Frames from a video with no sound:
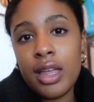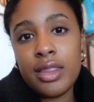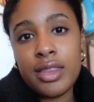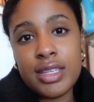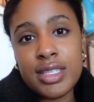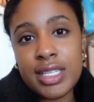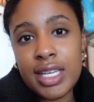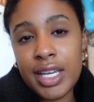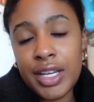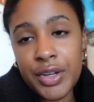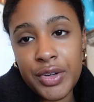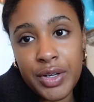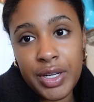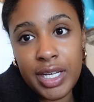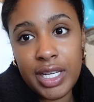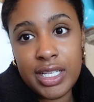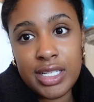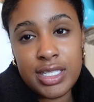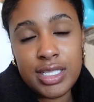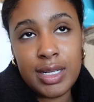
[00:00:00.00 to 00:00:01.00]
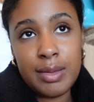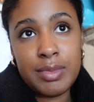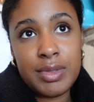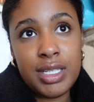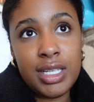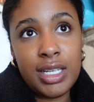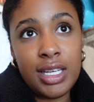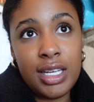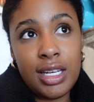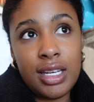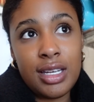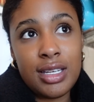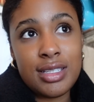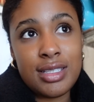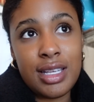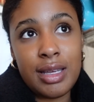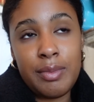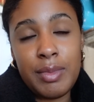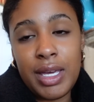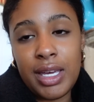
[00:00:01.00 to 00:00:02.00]
The sangria is tempting because
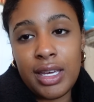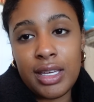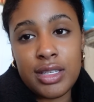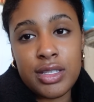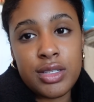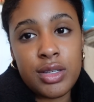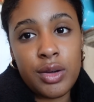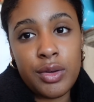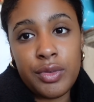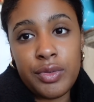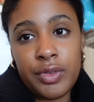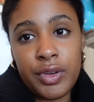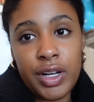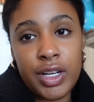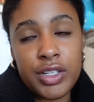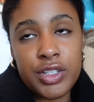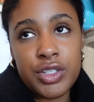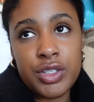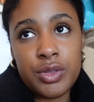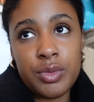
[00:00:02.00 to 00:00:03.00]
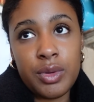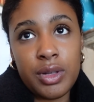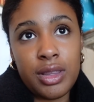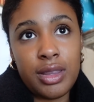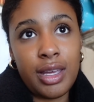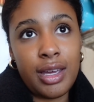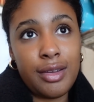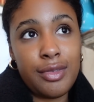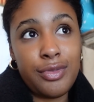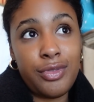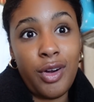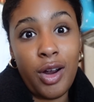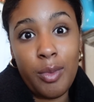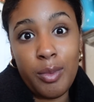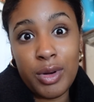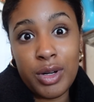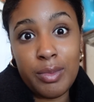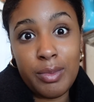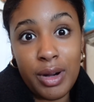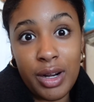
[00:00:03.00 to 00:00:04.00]
they make it so fresh with like
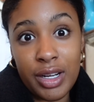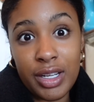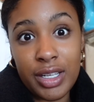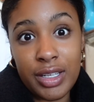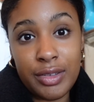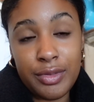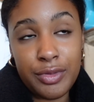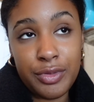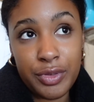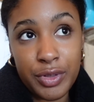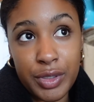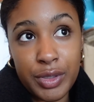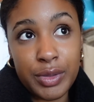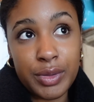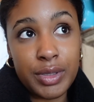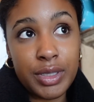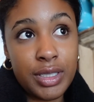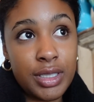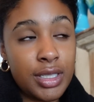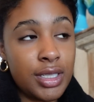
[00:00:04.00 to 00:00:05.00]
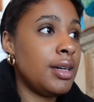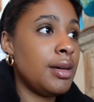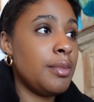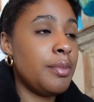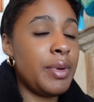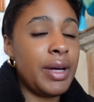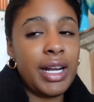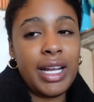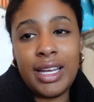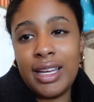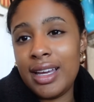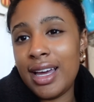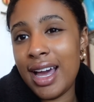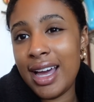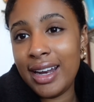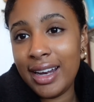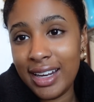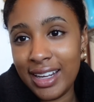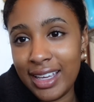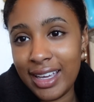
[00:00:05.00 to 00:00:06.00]
farmer market fruit. But
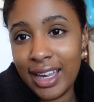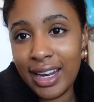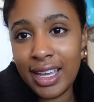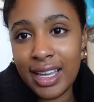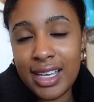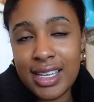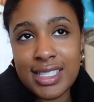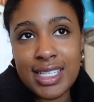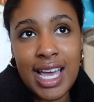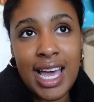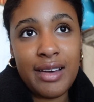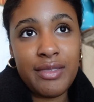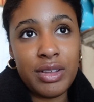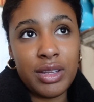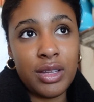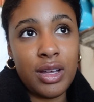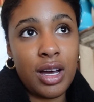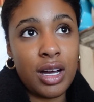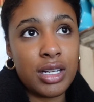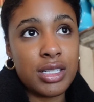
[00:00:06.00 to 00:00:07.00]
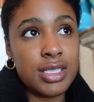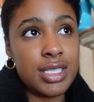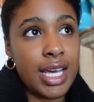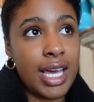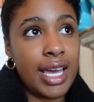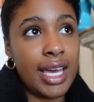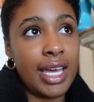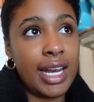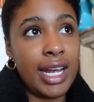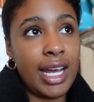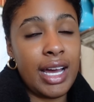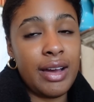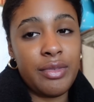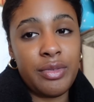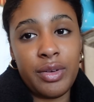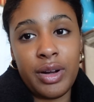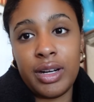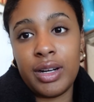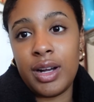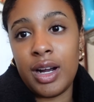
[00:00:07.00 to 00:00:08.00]
I didn't get it because I have a long day and I
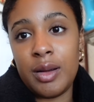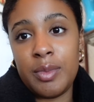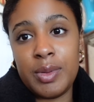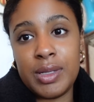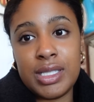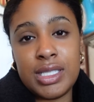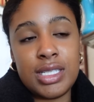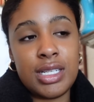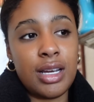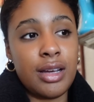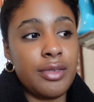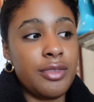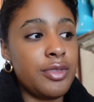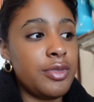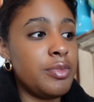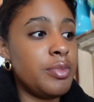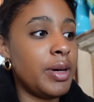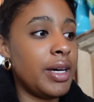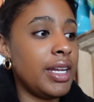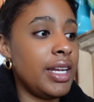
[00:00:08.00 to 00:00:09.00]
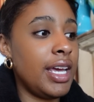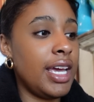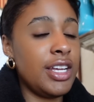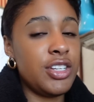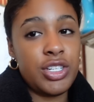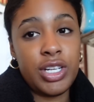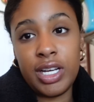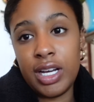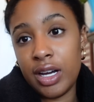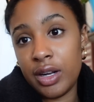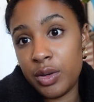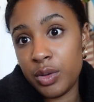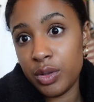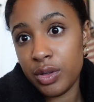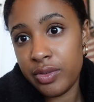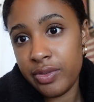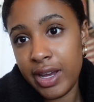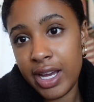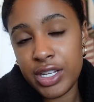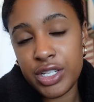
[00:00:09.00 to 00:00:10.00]
have red carpet stuff, but AJ got an
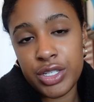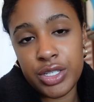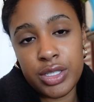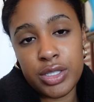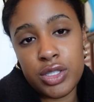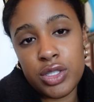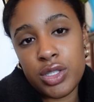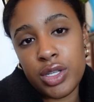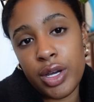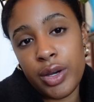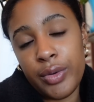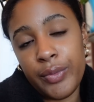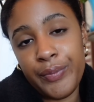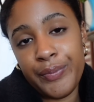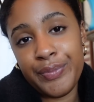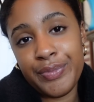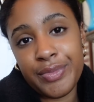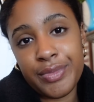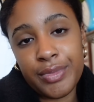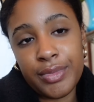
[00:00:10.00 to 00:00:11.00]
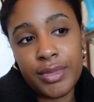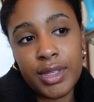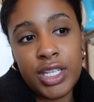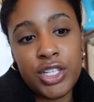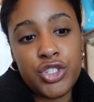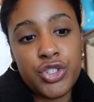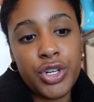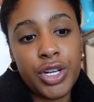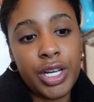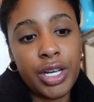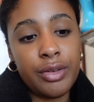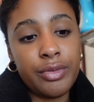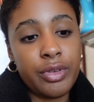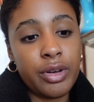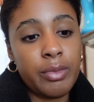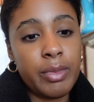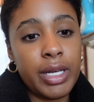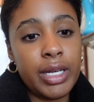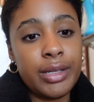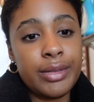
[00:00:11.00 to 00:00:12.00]
old fashioned, so he's drinking
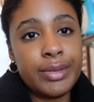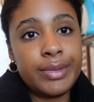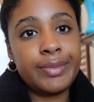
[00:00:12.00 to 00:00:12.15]
for me.